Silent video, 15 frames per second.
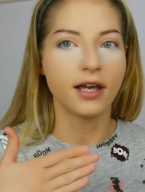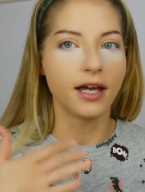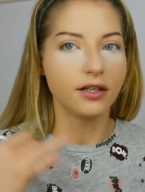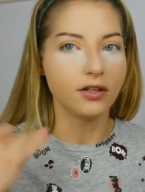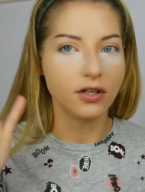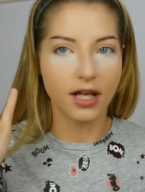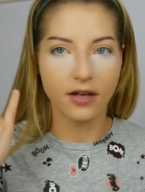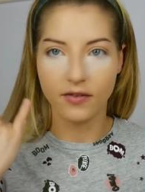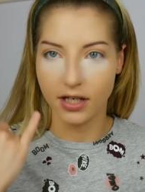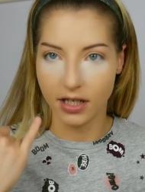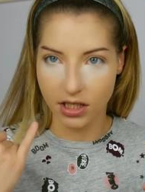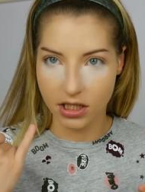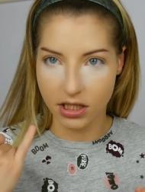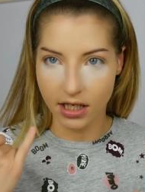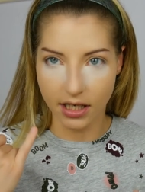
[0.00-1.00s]
I don't have any
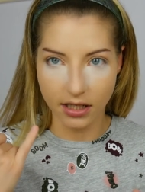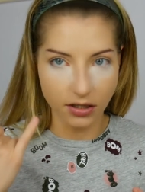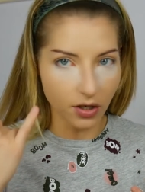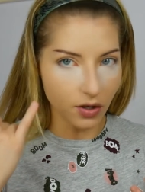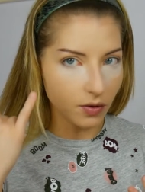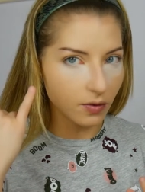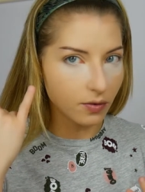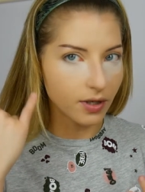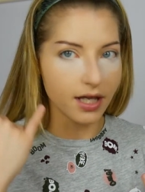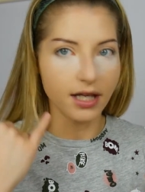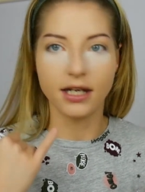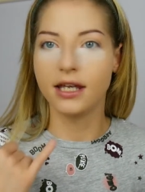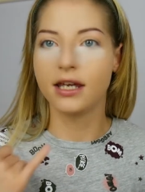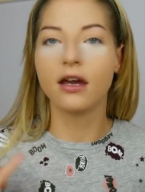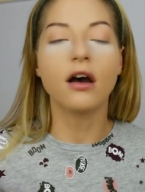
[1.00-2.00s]
shadow,
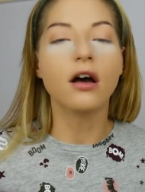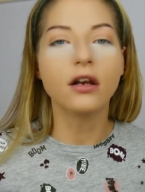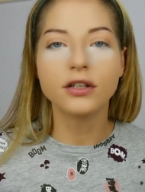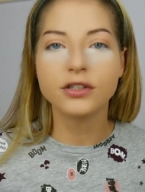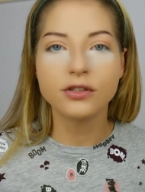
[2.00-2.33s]
any color